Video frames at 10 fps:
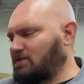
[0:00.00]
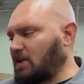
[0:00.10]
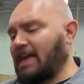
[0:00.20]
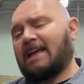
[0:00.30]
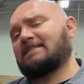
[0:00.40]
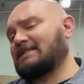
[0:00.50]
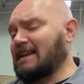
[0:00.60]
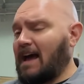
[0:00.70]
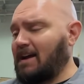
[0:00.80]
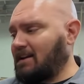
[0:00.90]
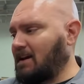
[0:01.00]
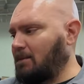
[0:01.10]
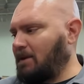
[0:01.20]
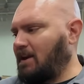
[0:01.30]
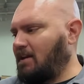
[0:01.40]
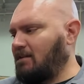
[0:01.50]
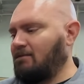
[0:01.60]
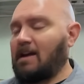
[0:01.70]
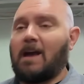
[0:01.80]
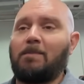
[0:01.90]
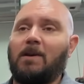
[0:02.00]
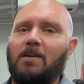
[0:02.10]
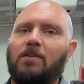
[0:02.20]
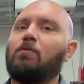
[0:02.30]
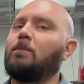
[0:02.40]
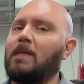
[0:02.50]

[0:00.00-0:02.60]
so that's not going to be happening on this one.